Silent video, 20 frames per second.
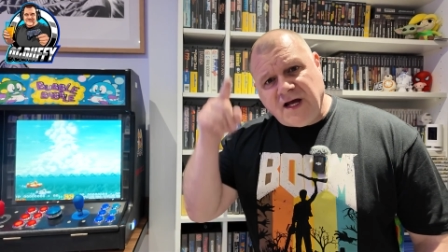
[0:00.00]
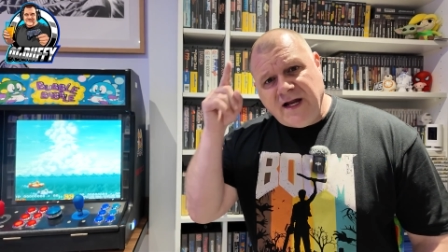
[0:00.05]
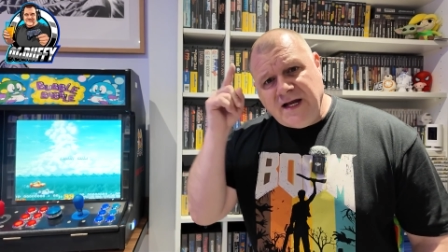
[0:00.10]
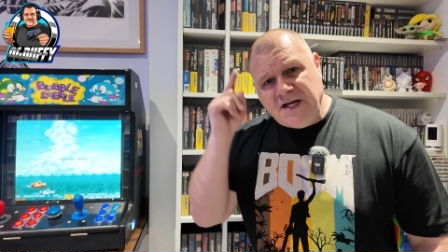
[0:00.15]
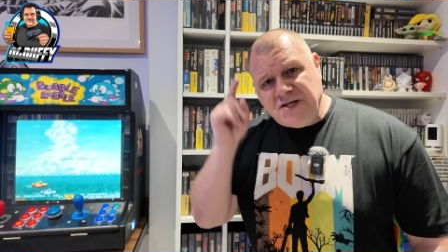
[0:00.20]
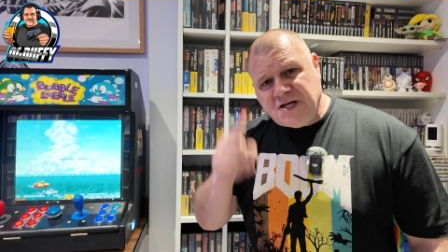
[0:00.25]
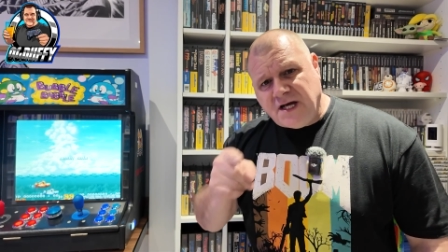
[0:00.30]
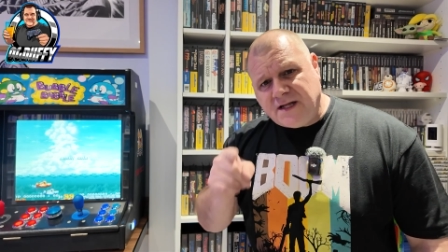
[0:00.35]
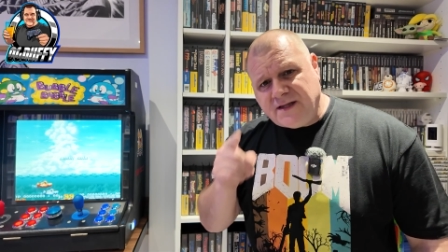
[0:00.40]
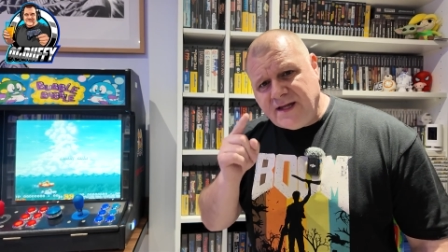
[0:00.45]
and
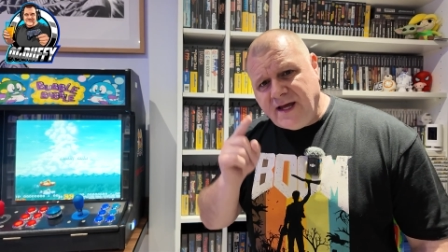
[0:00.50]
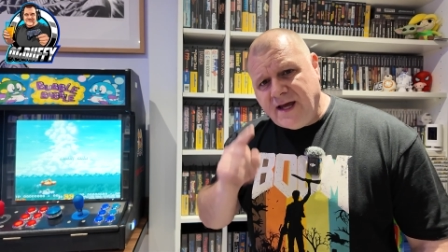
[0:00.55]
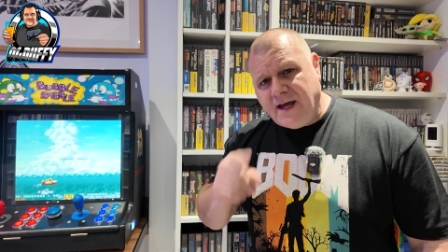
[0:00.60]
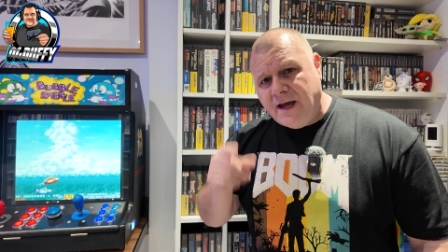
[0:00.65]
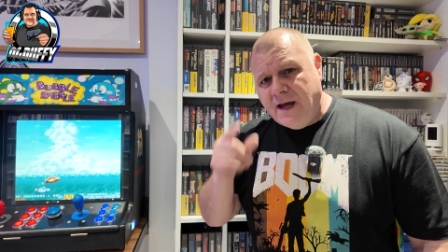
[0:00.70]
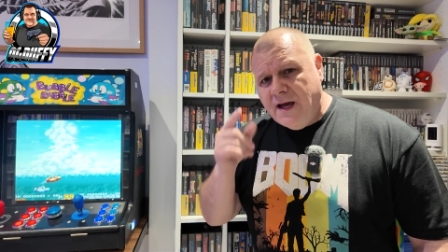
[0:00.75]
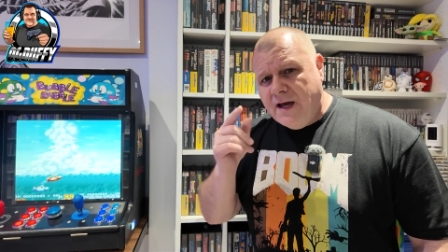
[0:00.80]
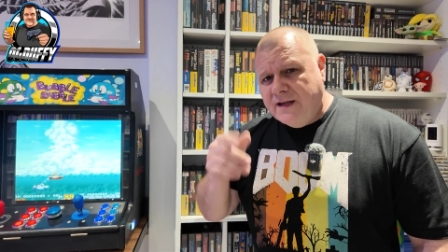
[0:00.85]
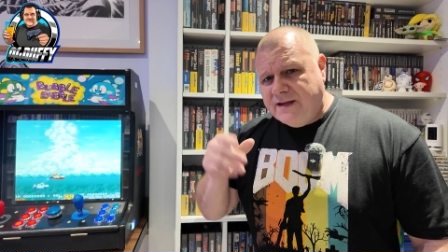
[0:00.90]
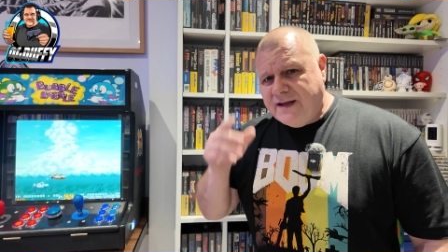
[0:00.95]
each had their
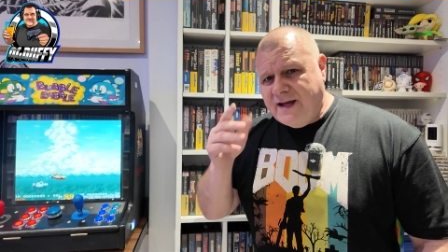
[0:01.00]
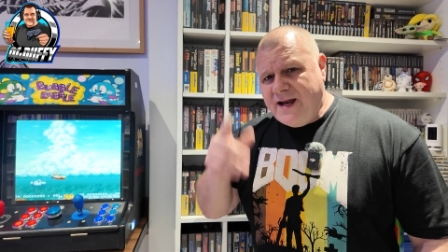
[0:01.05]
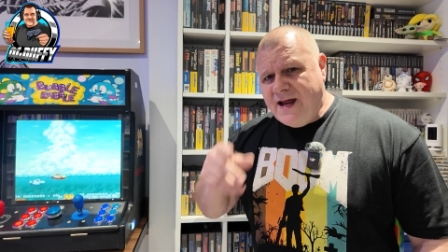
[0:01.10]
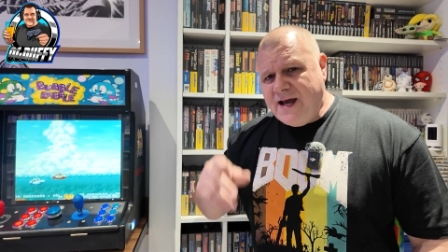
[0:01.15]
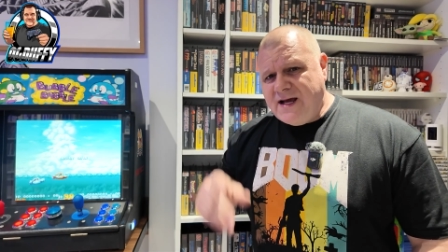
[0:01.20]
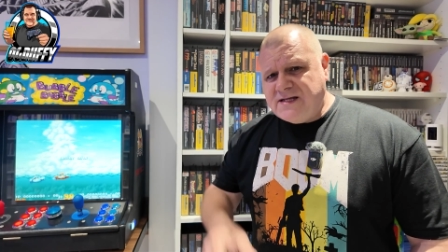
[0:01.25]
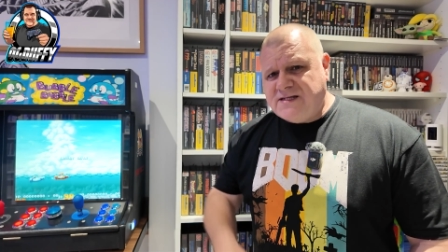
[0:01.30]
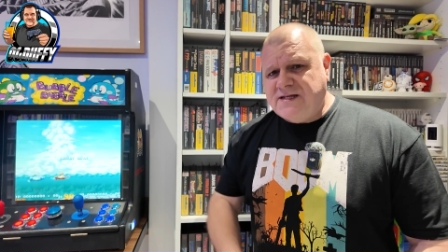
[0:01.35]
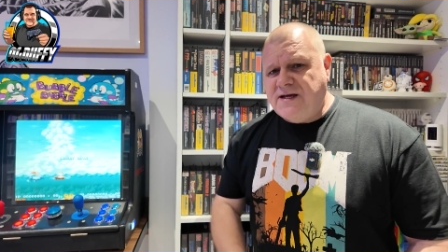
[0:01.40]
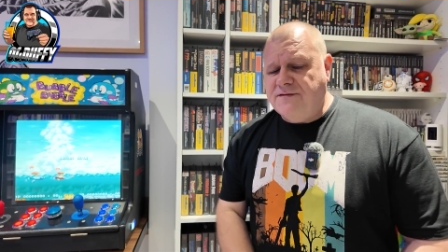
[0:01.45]

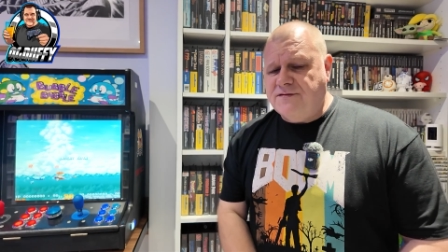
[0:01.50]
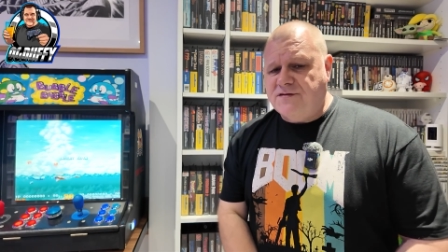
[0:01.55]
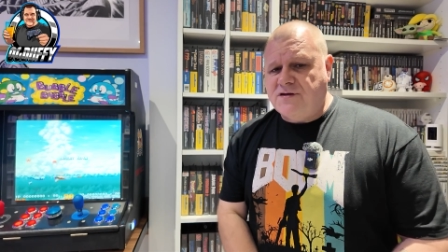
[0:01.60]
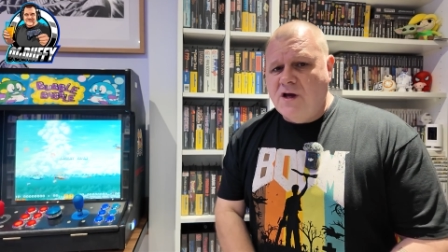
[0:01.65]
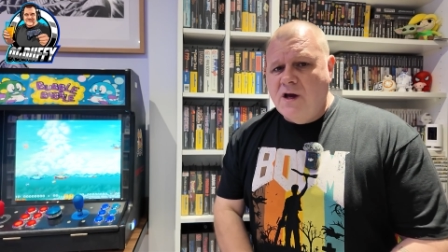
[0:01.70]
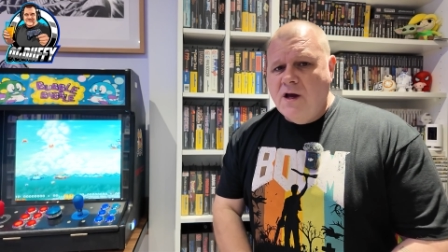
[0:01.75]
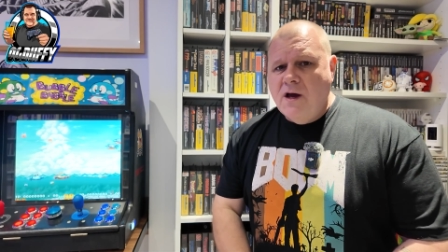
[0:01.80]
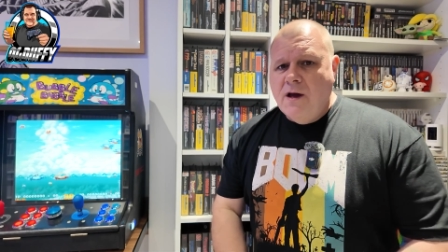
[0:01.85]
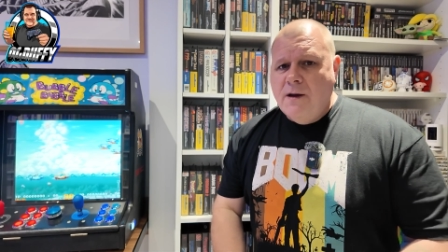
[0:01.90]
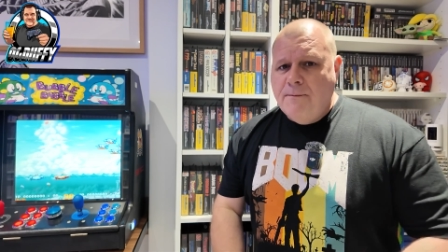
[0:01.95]
negatives.
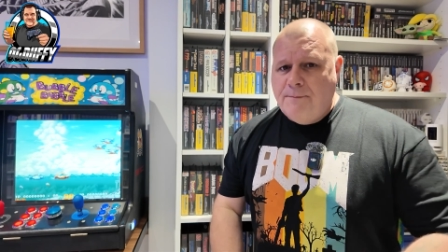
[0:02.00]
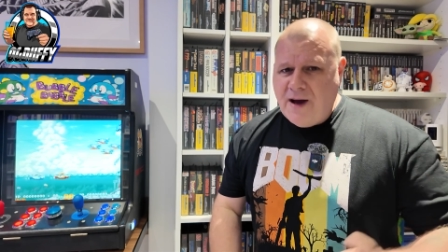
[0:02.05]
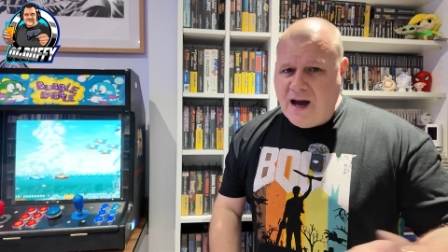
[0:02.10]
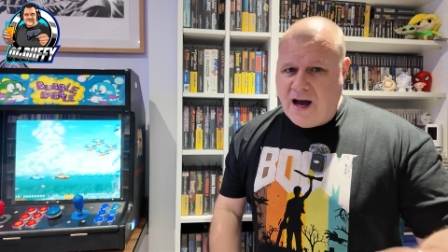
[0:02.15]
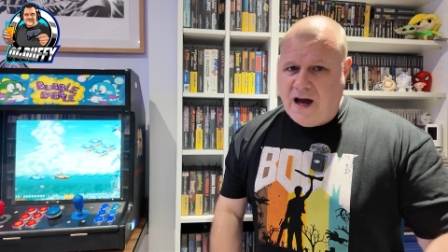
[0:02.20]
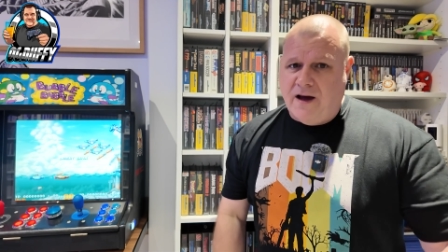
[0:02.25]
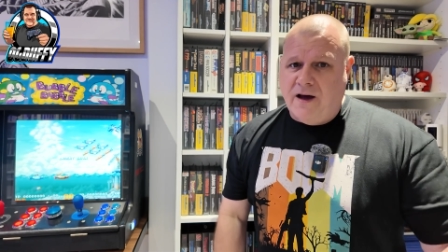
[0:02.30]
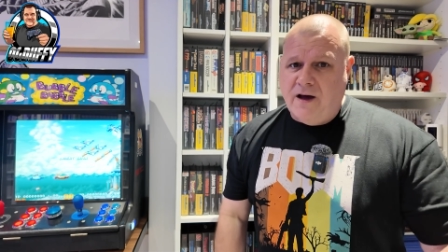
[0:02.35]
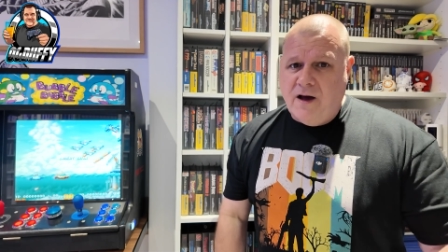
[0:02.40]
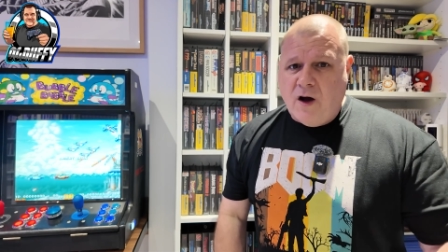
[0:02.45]

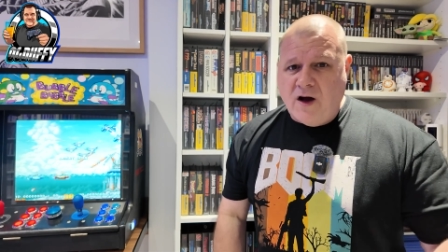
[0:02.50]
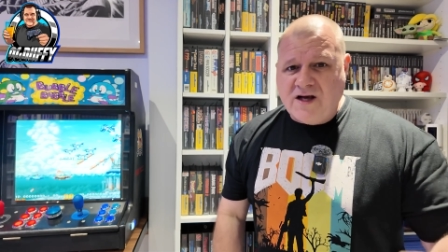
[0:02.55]
But